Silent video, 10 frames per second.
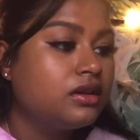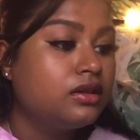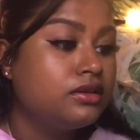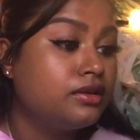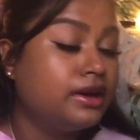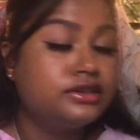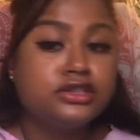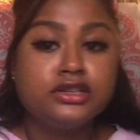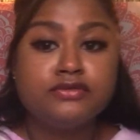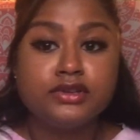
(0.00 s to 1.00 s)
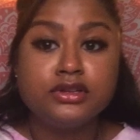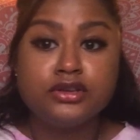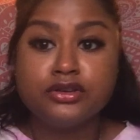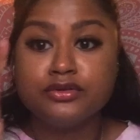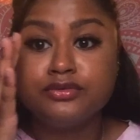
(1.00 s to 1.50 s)
they're actually really
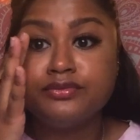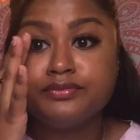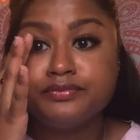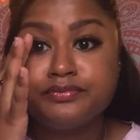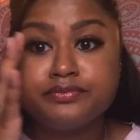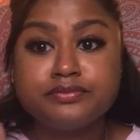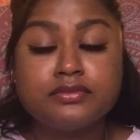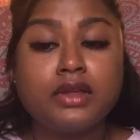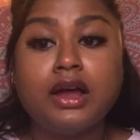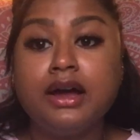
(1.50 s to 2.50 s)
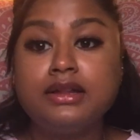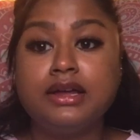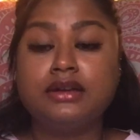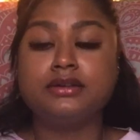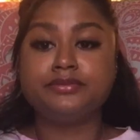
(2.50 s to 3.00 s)
cute. I like
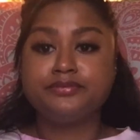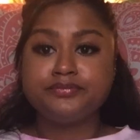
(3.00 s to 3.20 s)
them.